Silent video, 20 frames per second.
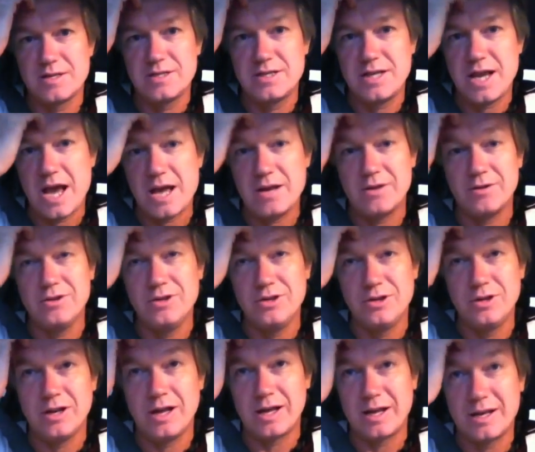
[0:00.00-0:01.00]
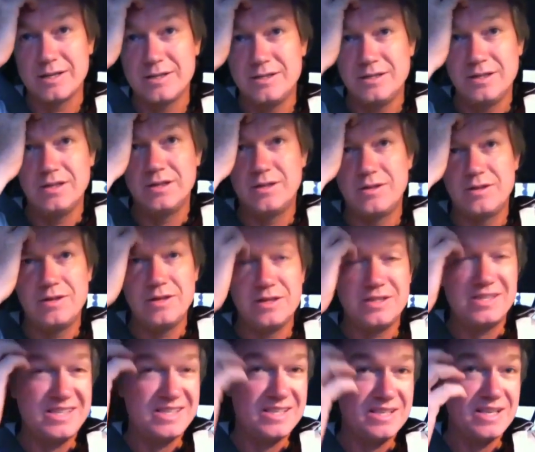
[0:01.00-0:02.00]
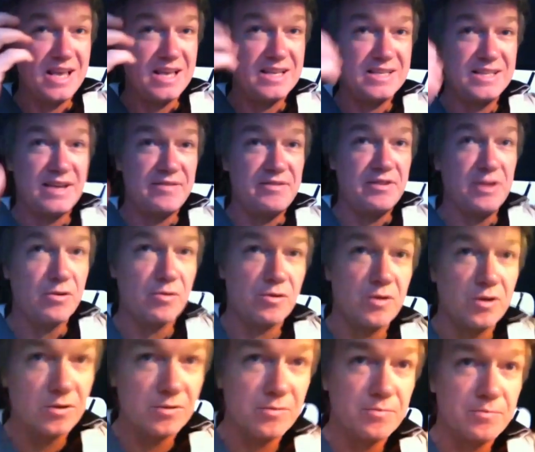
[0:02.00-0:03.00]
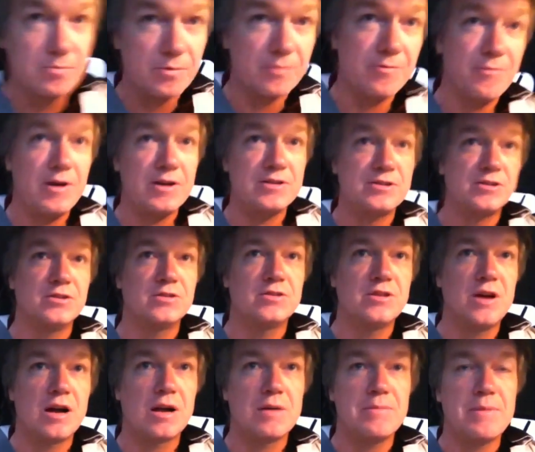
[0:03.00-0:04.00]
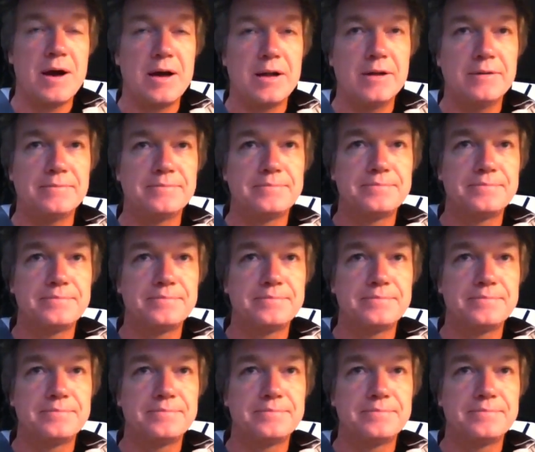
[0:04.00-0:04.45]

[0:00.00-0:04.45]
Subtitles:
channel, you can like listen to this 70-year-old professor talk about it.